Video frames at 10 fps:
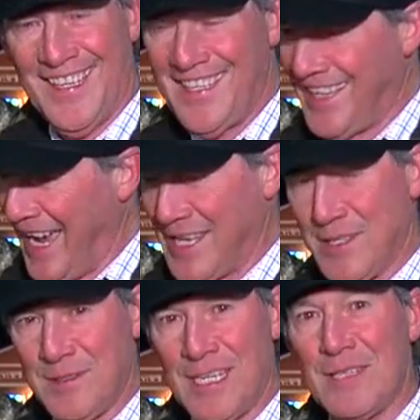yeah,
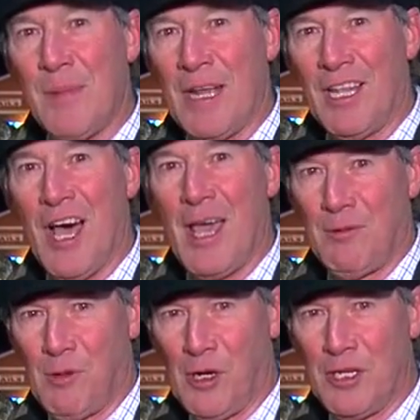it's, it's been a lot
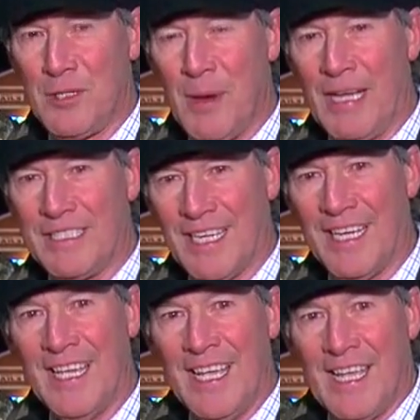worse, but uh,
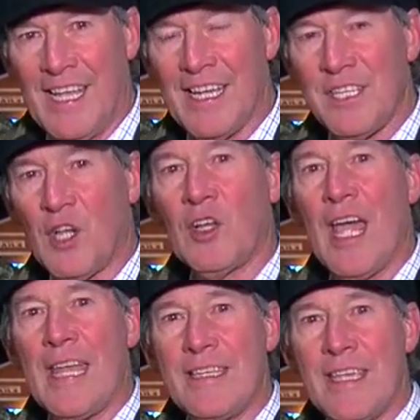it is a good
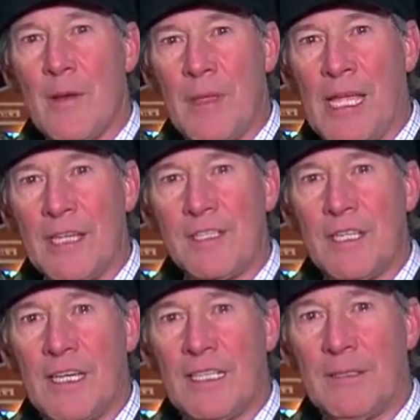idea because
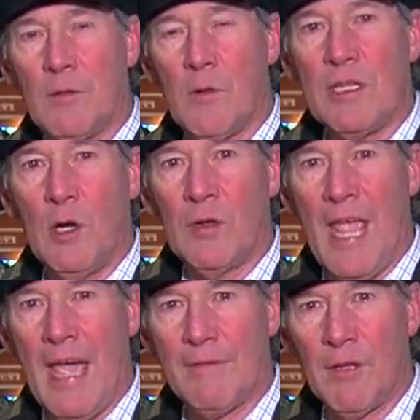uh, we don't
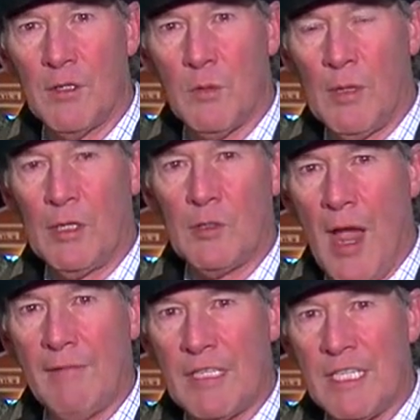have those winter
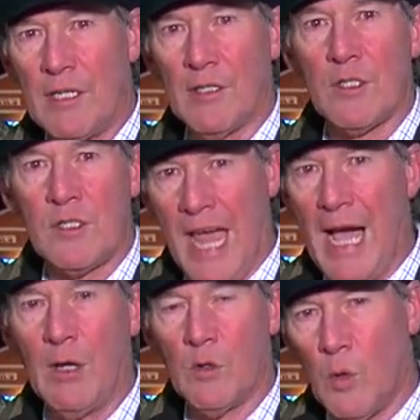driving skills
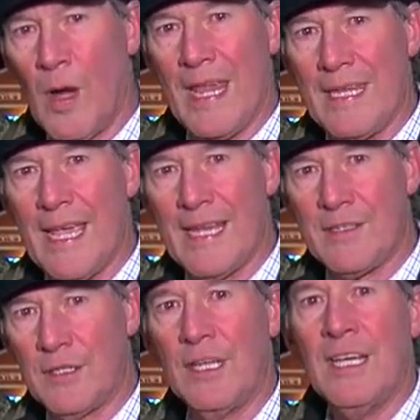down quite yet
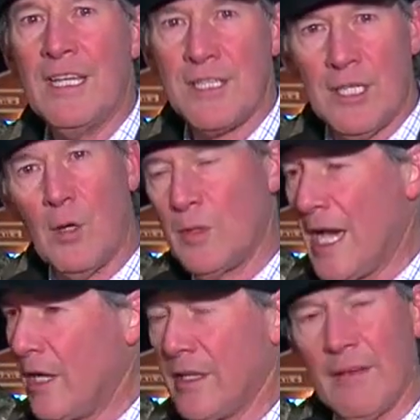to slow
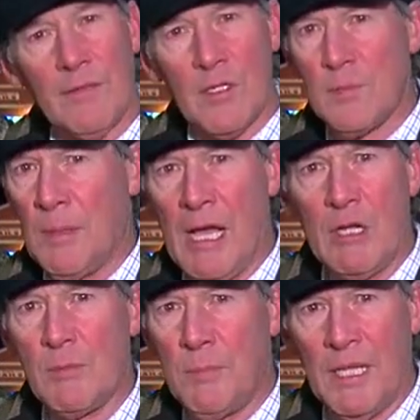down, give those
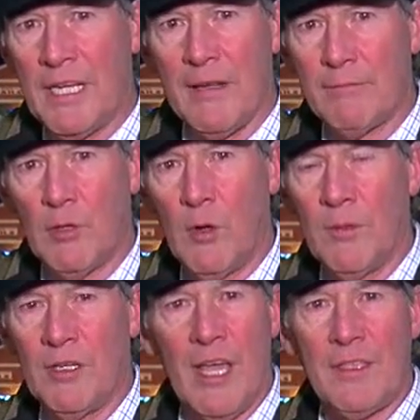plows plenty of room.
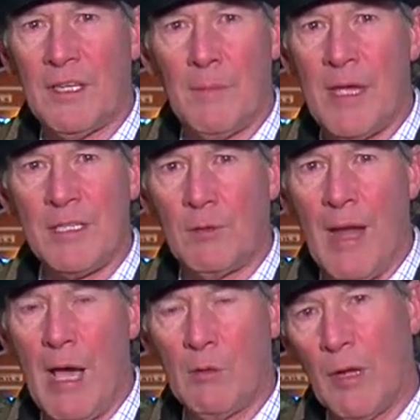They're nothing to mess
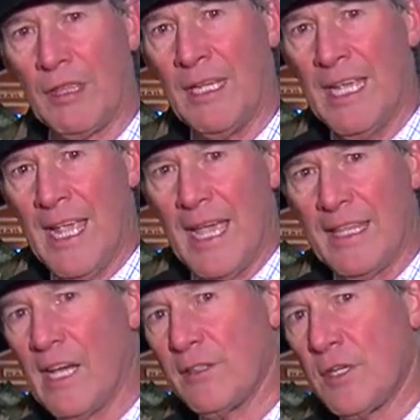around with. And
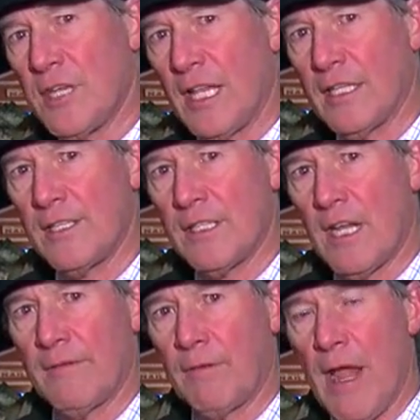they also tell us,
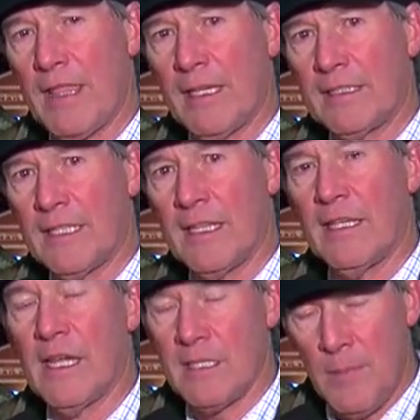uh, Frank, that uh, they
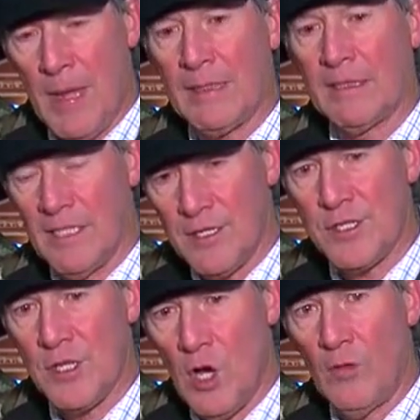expect that this
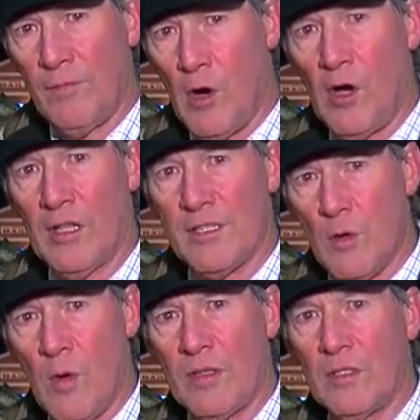snowfall is
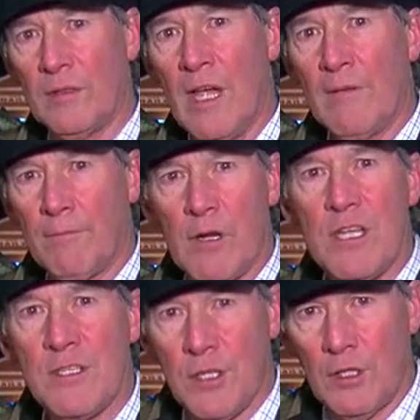going to
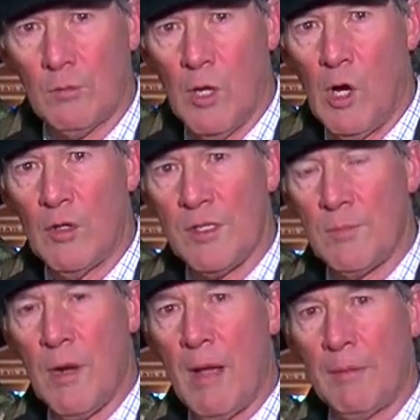freeze to the roads and
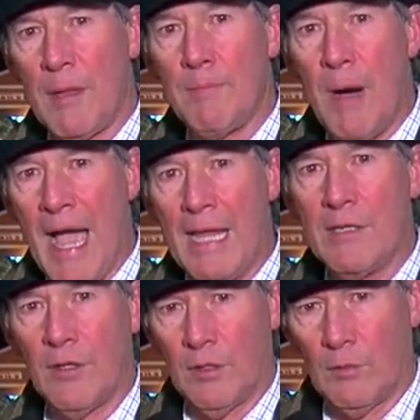probably
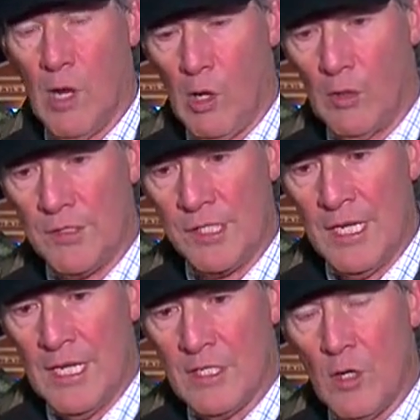bind to the roads.
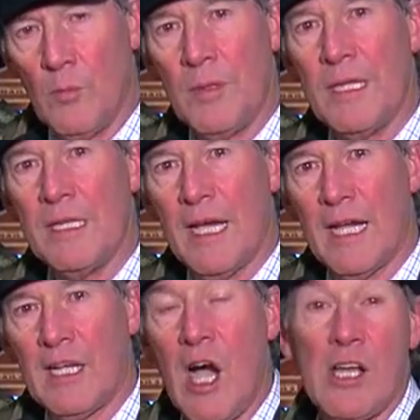So be uh,
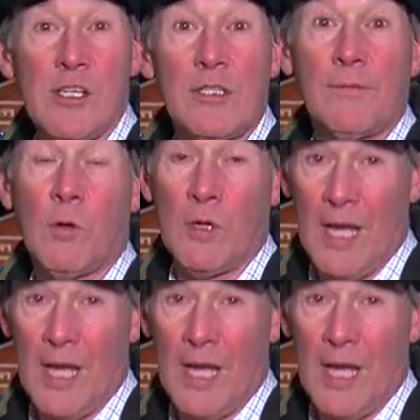cautious for